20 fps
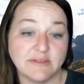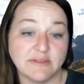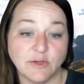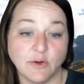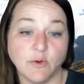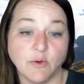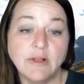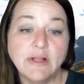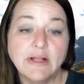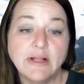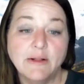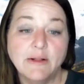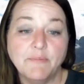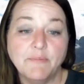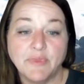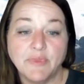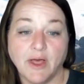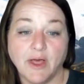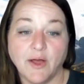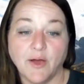So
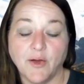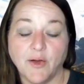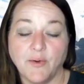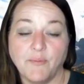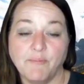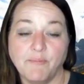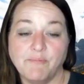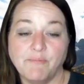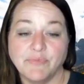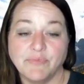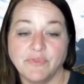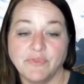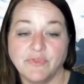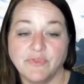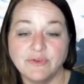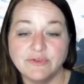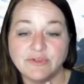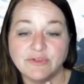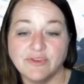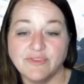
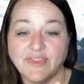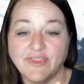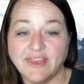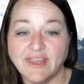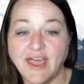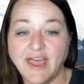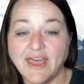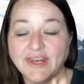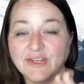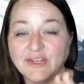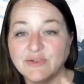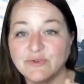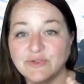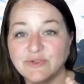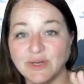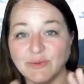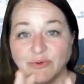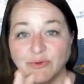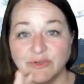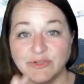they kind of do
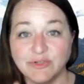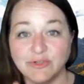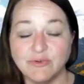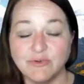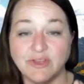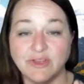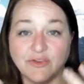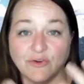double duty.